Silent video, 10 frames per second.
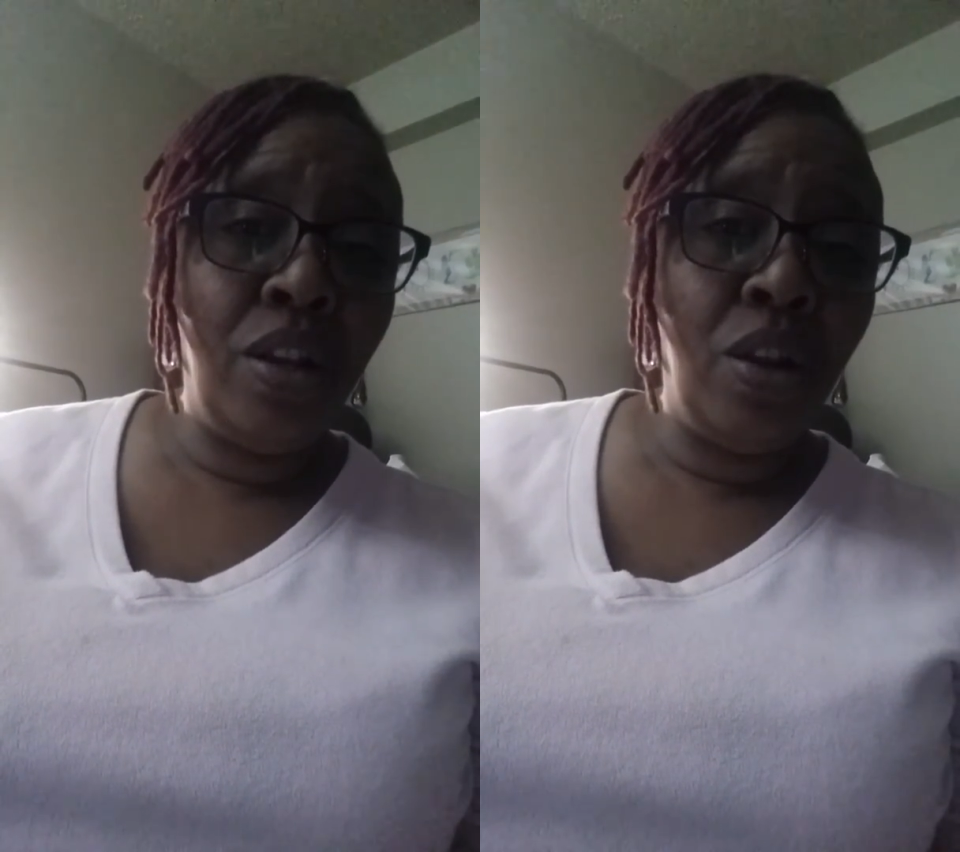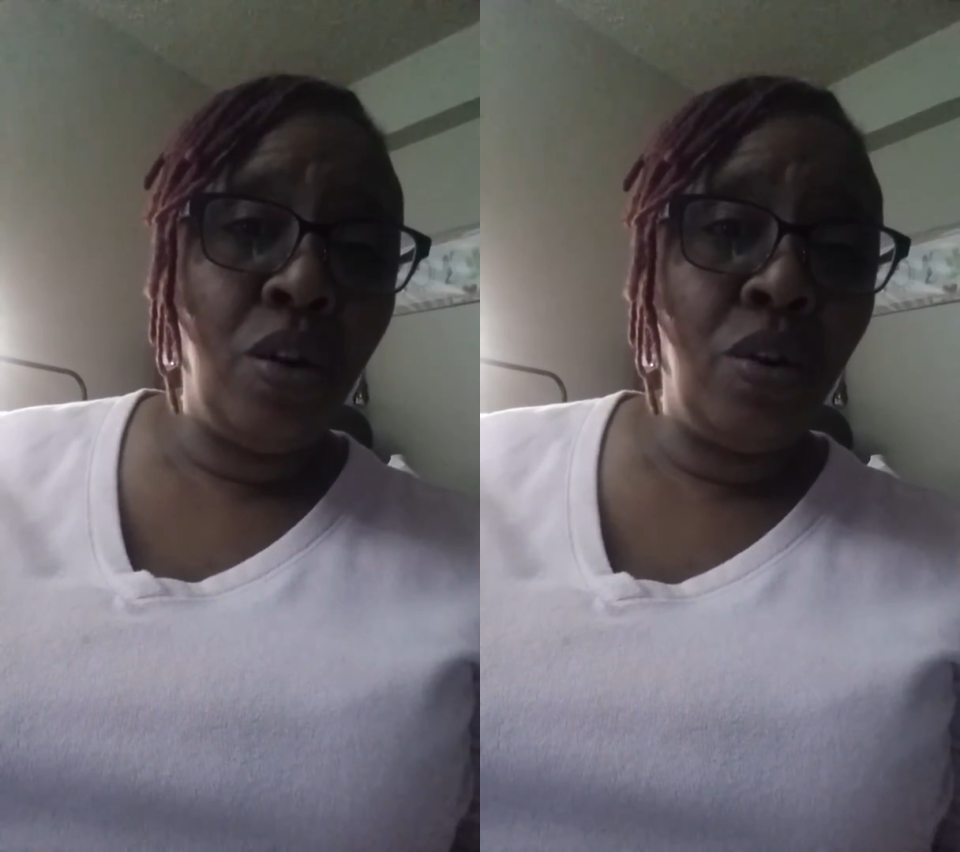
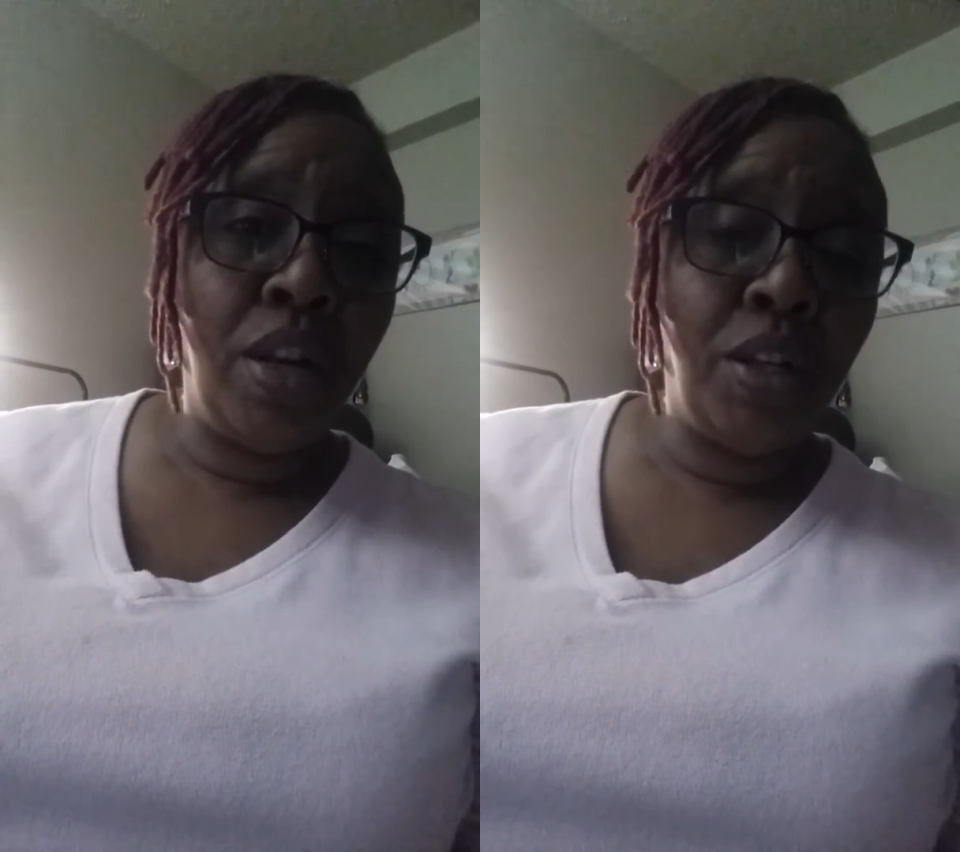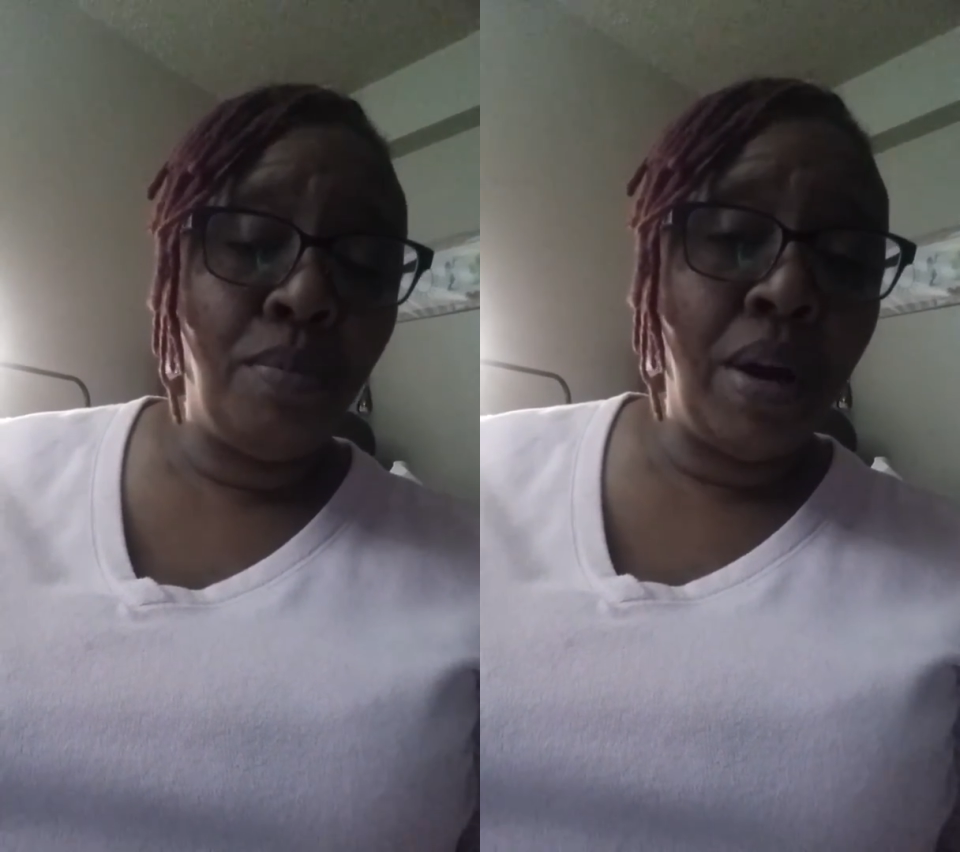
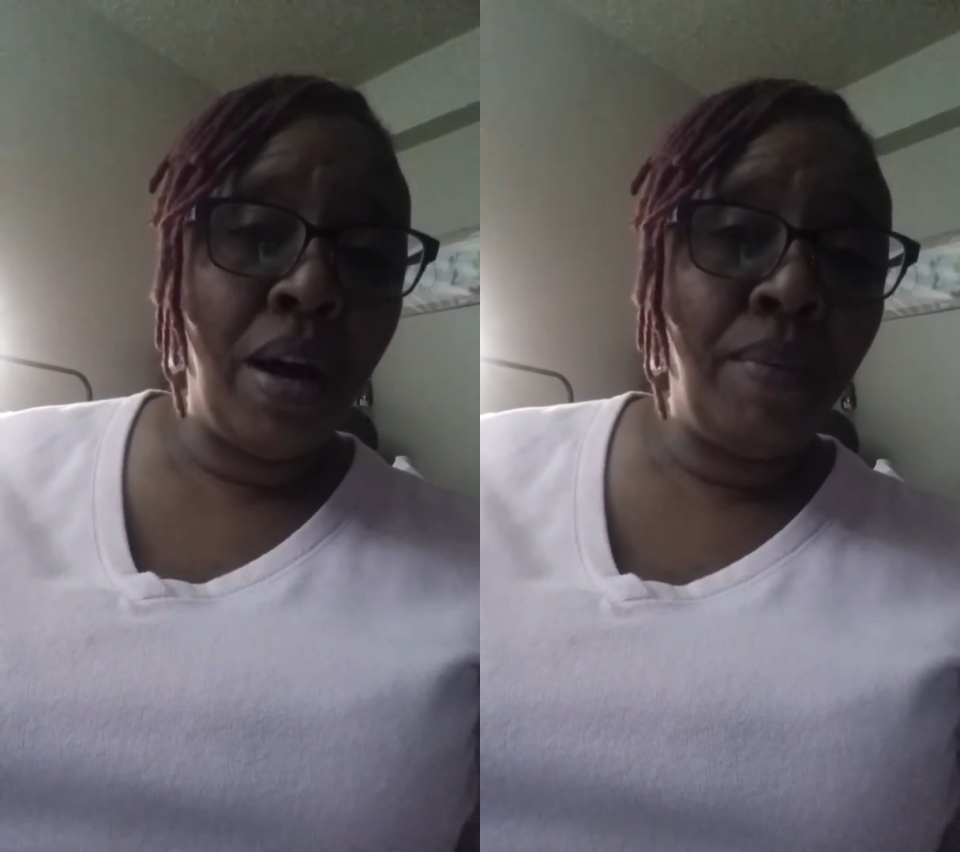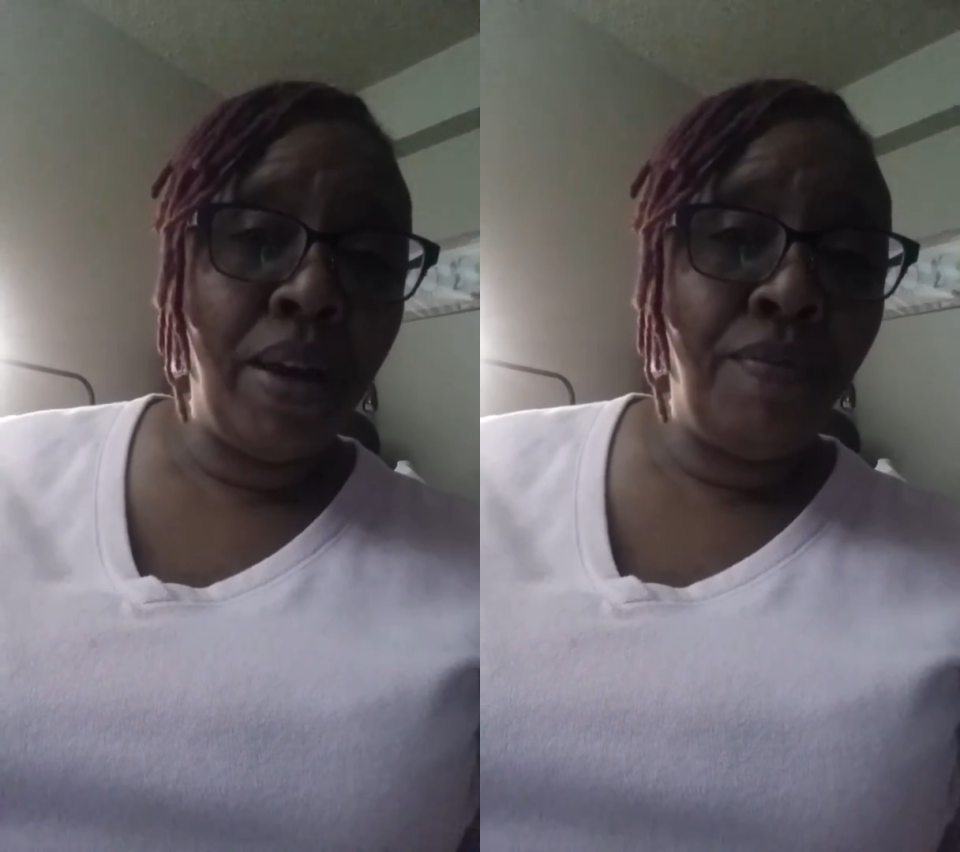that your
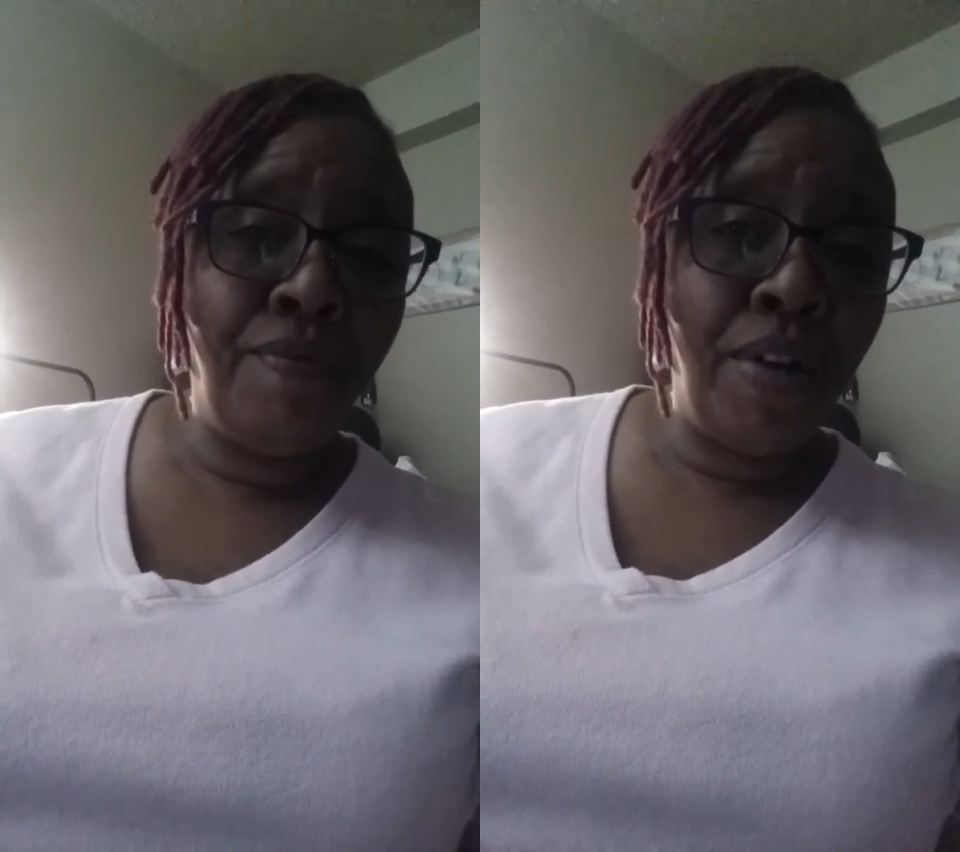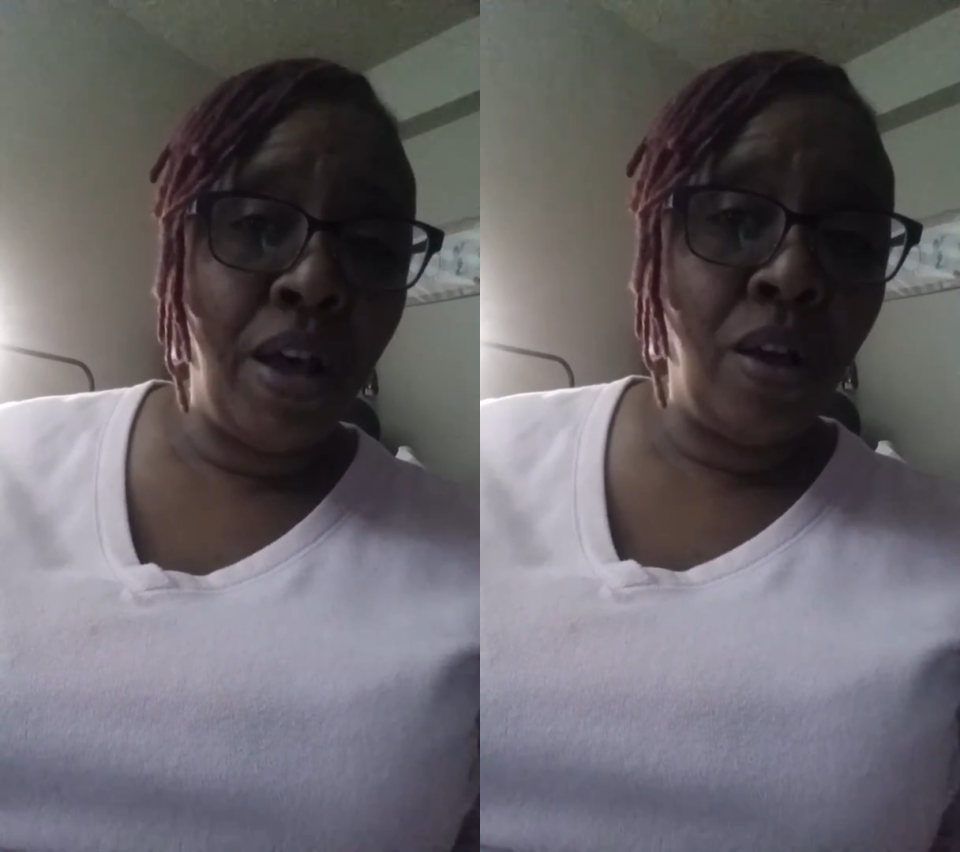mom had
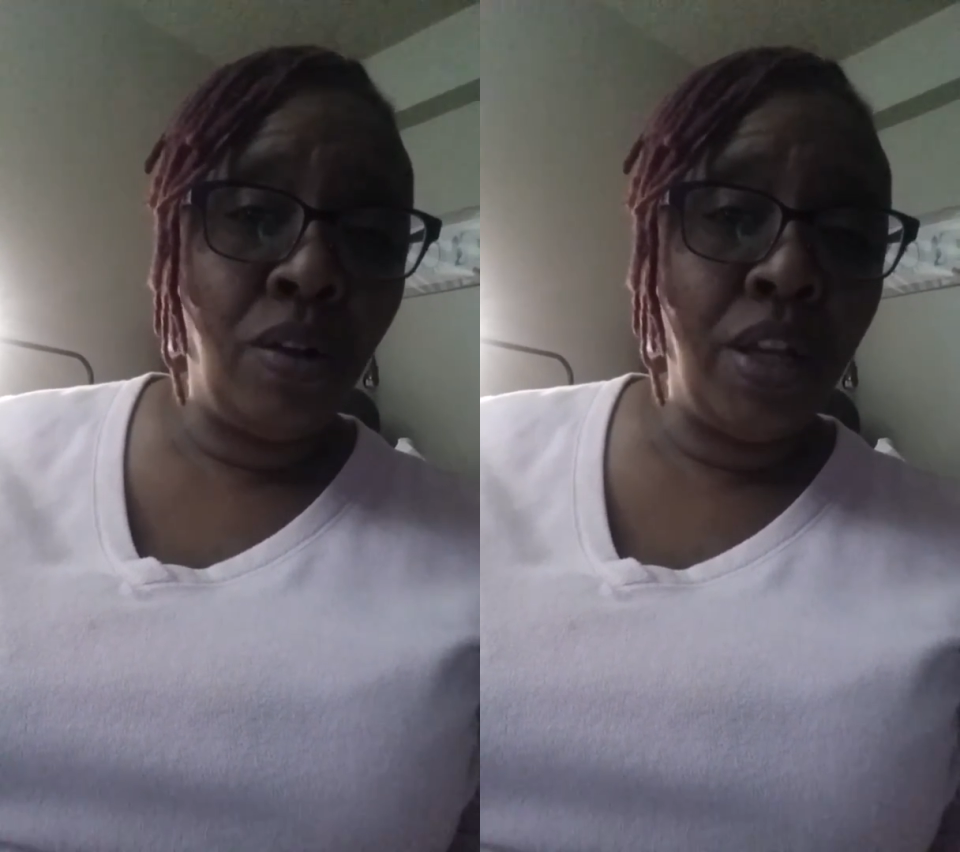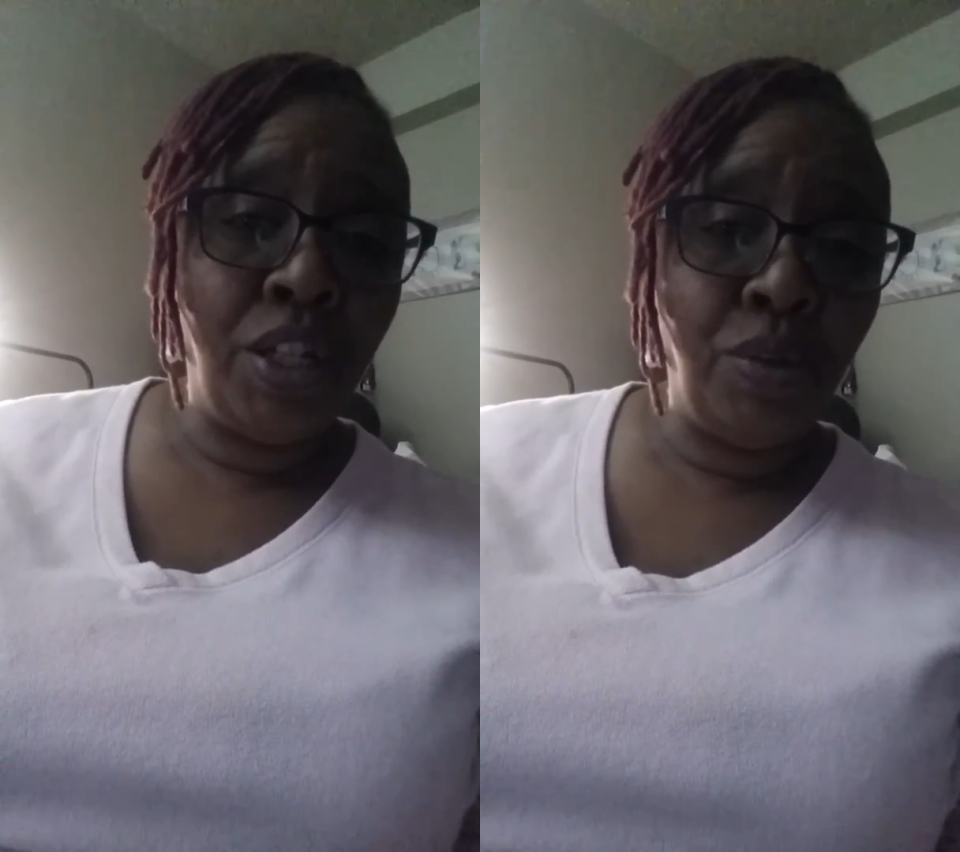
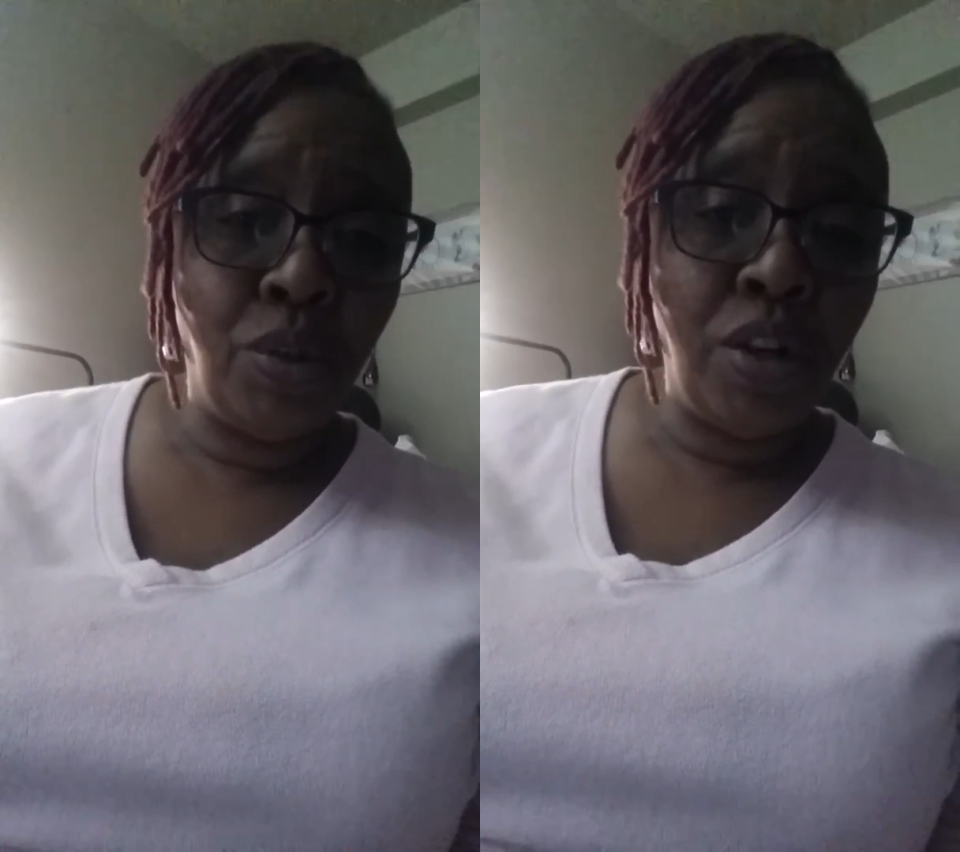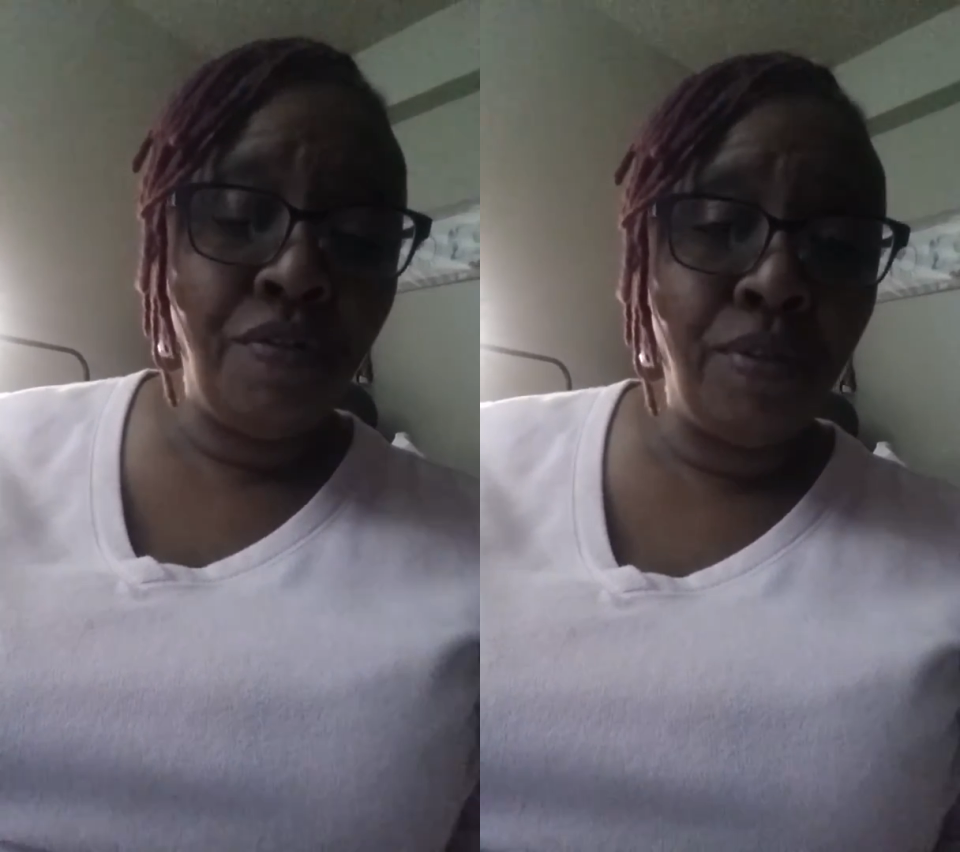fell and she was on the